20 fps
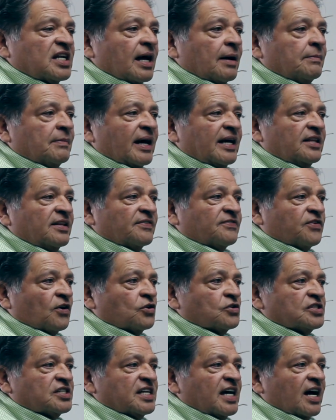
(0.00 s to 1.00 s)
that I made the
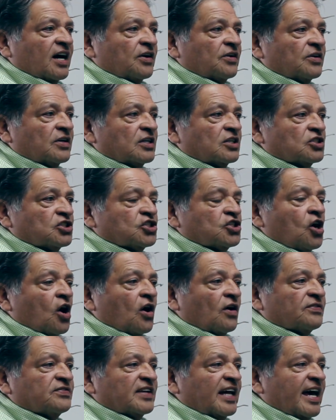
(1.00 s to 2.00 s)
first sound
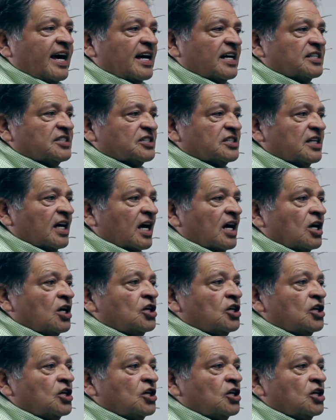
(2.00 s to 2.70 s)
soft S.